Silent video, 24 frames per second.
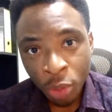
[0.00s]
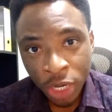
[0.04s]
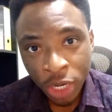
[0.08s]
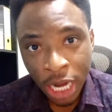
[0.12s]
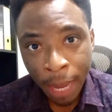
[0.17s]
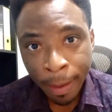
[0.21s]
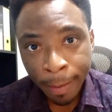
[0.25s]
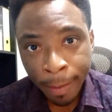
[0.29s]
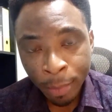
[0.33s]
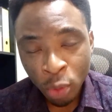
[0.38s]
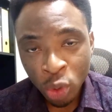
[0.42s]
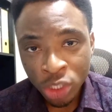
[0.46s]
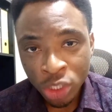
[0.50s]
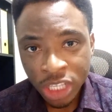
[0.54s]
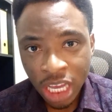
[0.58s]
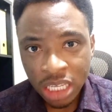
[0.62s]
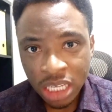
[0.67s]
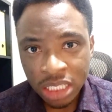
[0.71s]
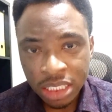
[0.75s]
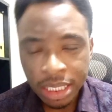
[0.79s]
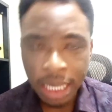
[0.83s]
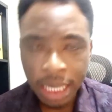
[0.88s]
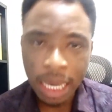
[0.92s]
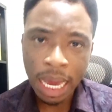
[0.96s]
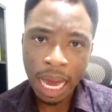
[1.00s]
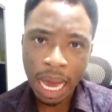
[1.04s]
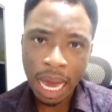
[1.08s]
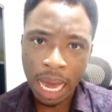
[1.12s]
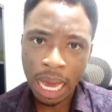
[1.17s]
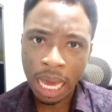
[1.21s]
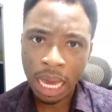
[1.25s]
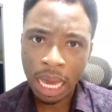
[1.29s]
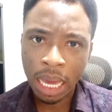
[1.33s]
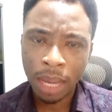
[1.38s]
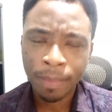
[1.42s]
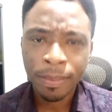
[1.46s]
Some other people go tell you say,
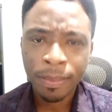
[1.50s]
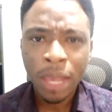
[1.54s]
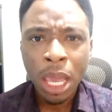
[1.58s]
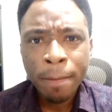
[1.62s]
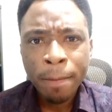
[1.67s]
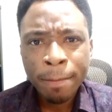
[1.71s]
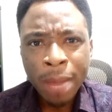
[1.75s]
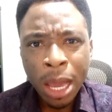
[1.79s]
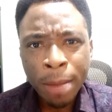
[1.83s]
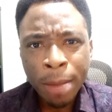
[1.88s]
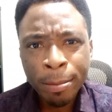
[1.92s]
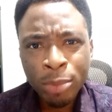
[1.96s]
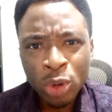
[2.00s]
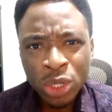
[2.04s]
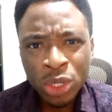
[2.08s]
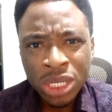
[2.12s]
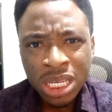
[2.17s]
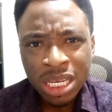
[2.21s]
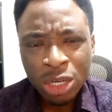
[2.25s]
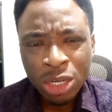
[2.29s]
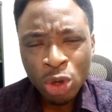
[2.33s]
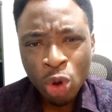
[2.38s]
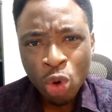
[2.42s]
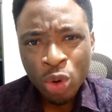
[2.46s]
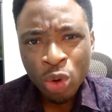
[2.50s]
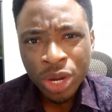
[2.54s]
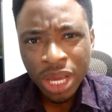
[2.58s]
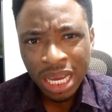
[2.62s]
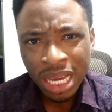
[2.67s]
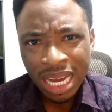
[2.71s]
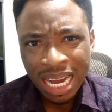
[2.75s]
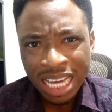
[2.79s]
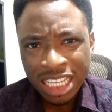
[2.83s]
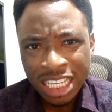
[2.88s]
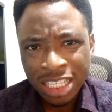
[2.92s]
my body cold they